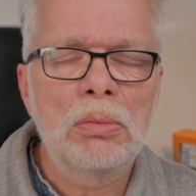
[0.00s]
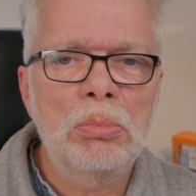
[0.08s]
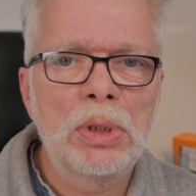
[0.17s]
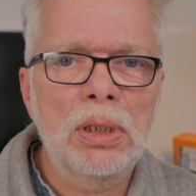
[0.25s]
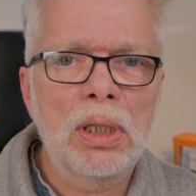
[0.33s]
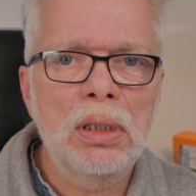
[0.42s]

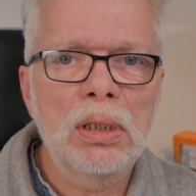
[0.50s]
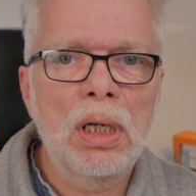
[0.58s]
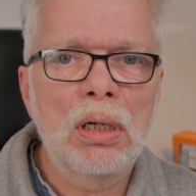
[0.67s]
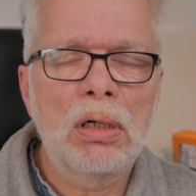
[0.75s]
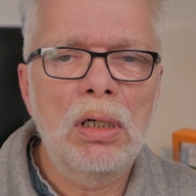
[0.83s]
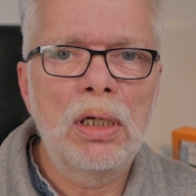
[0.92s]
make any
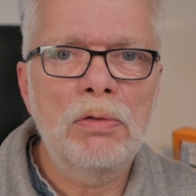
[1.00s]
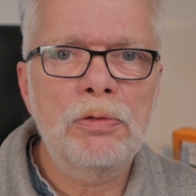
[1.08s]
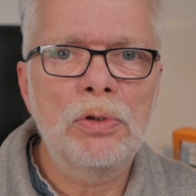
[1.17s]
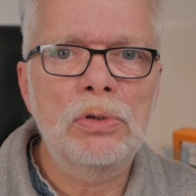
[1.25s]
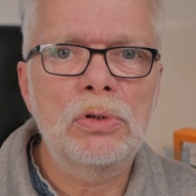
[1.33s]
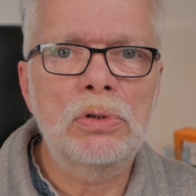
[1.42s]

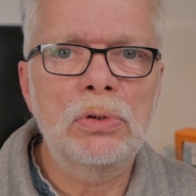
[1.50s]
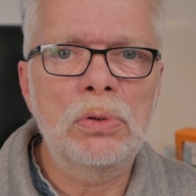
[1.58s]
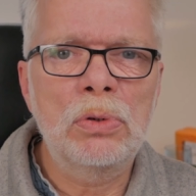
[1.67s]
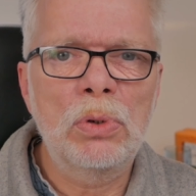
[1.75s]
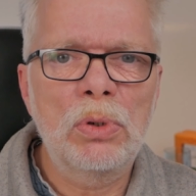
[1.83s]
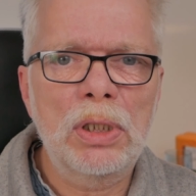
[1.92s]
effort to
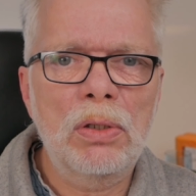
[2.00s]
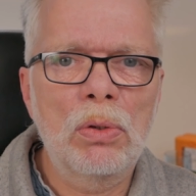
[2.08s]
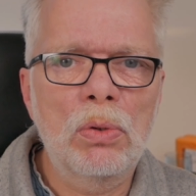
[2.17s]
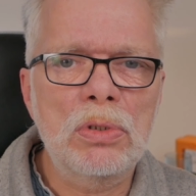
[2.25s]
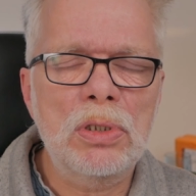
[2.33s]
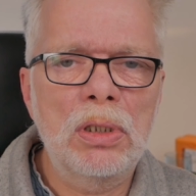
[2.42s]
correct
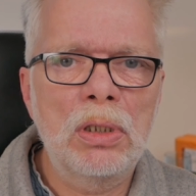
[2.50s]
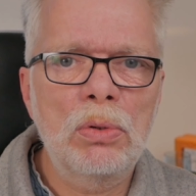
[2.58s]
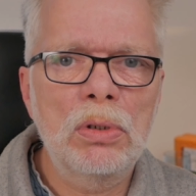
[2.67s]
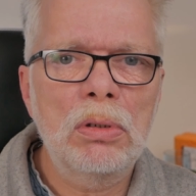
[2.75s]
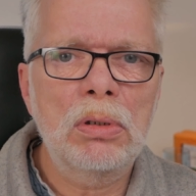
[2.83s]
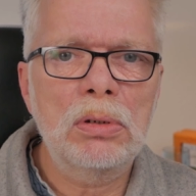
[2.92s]
those
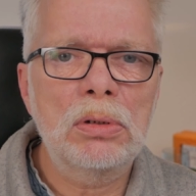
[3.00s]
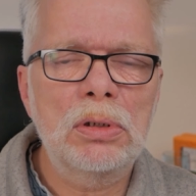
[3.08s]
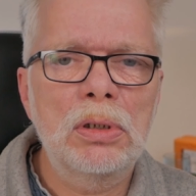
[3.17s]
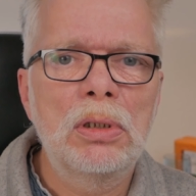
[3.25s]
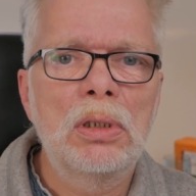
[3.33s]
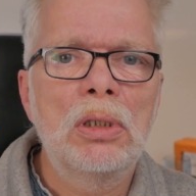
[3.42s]
errors,
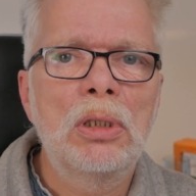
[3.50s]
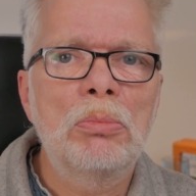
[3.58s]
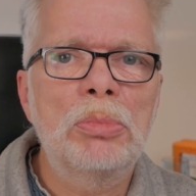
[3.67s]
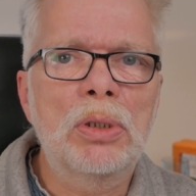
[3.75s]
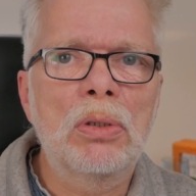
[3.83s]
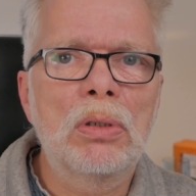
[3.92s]

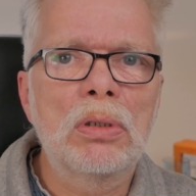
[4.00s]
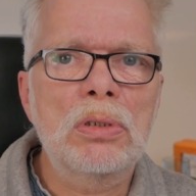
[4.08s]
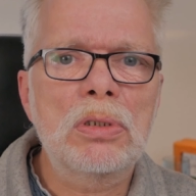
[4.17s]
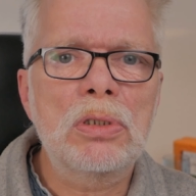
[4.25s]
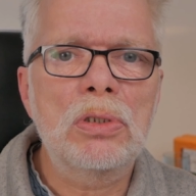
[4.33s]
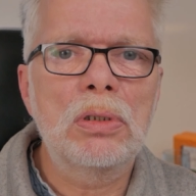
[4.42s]

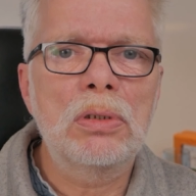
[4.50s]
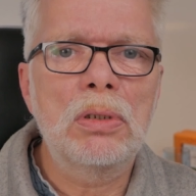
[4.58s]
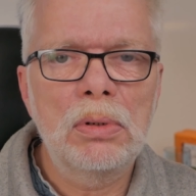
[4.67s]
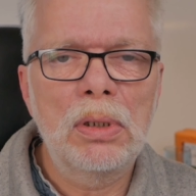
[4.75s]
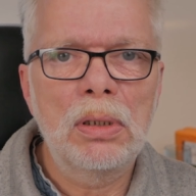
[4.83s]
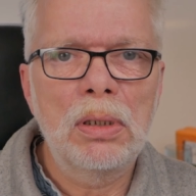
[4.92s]
because
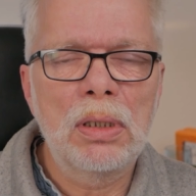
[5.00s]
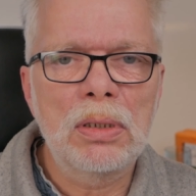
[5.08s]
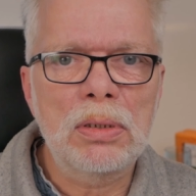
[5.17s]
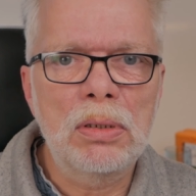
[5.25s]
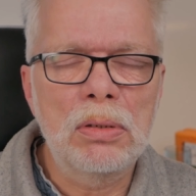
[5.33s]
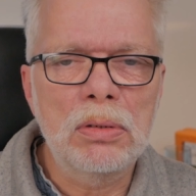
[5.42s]
as
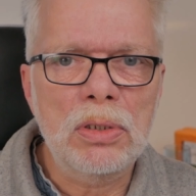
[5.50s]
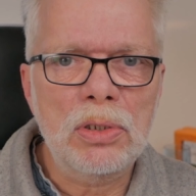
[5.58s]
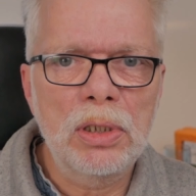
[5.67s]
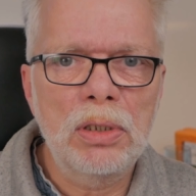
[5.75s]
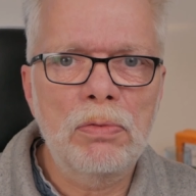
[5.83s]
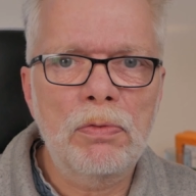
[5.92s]
the
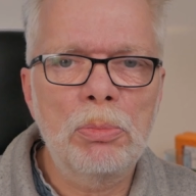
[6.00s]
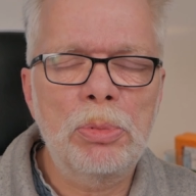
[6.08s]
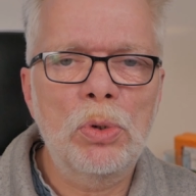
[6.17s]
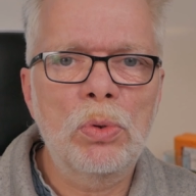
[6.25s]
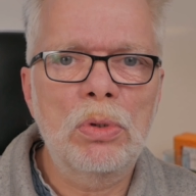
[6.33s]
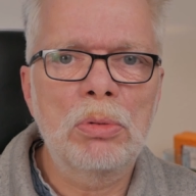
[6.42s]
state of the
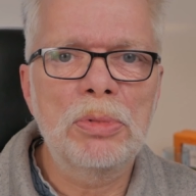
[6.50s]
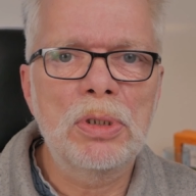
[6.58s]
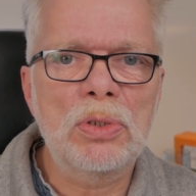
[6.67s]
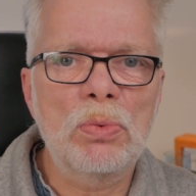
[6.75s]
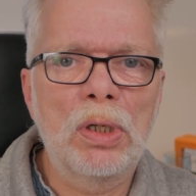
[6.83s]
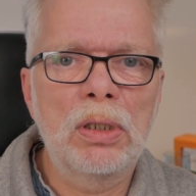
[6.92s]
program
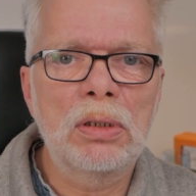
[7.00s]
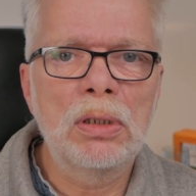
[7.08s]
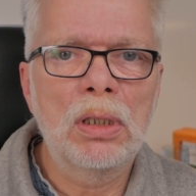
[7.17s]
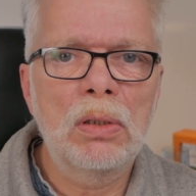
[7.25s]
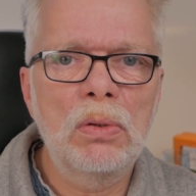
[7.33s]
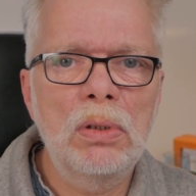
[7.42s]
is right
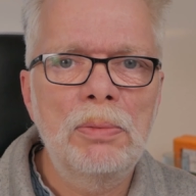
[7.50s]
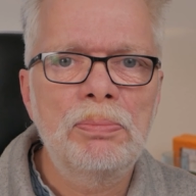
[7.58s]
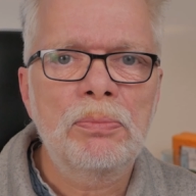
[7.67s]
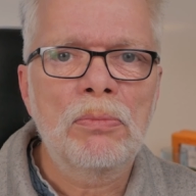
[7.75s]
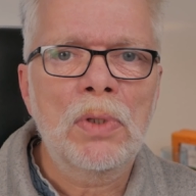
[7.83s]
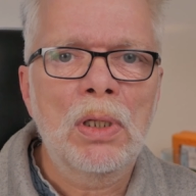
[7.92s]
now,
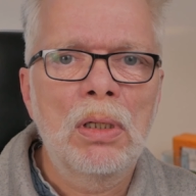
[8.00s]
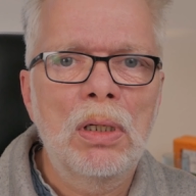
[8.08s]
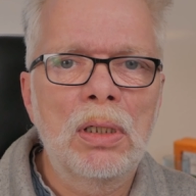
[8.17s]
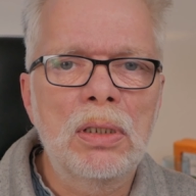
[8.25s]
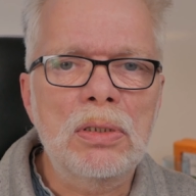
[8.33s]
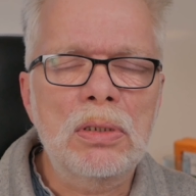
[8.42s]

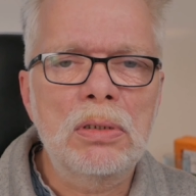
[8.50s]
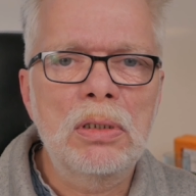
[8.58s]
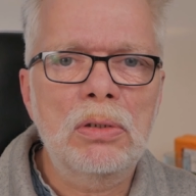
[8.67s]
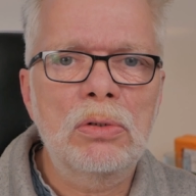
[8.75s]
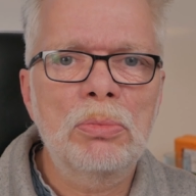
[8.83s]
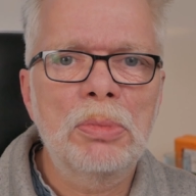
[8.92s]
I
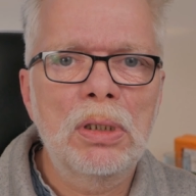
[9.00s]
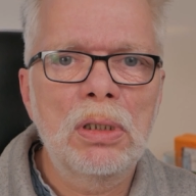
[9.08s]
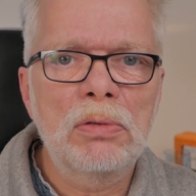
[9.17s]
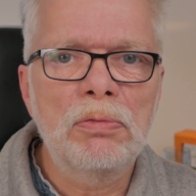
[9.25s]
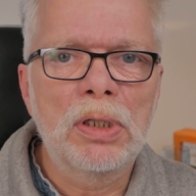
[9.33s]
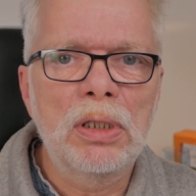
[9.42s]
stick to my
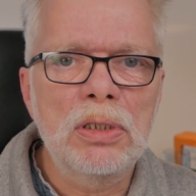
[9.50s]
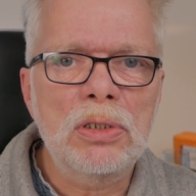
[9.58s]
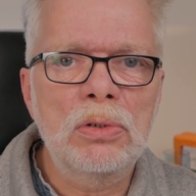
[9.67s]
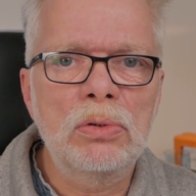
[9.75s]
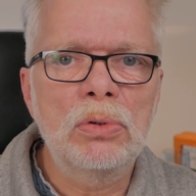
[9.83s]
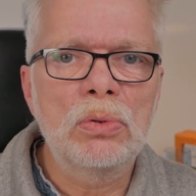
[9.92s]
advice
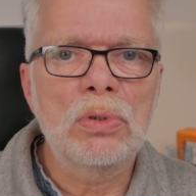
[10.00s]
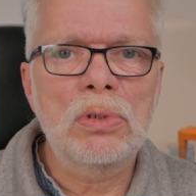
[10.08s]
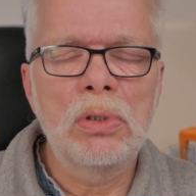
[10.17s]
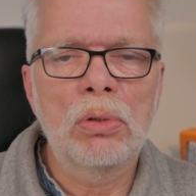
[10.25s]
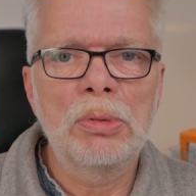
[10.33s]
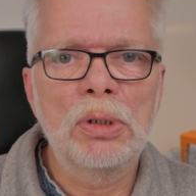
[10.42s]
to use
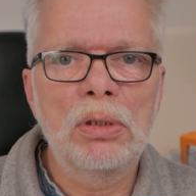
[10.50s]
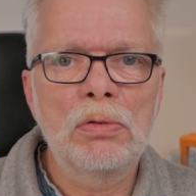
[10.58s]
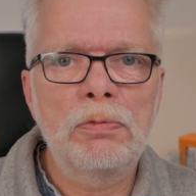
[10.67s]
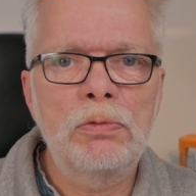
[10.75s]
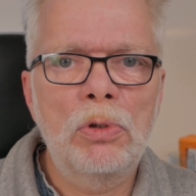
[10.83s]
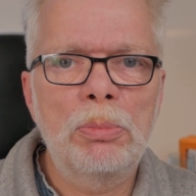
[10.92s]
Luminar
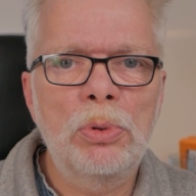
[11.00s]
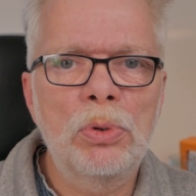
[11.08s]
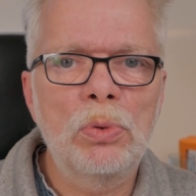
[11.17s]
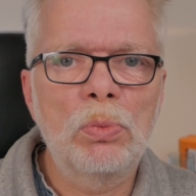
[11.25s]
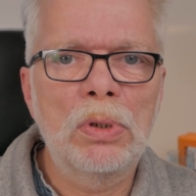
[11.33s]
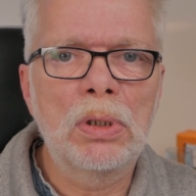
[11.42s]

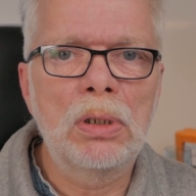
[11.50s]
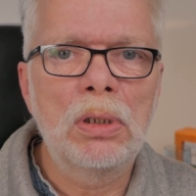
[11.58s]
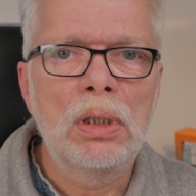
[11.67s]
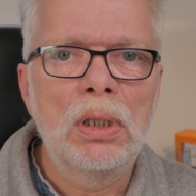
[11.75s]
4.1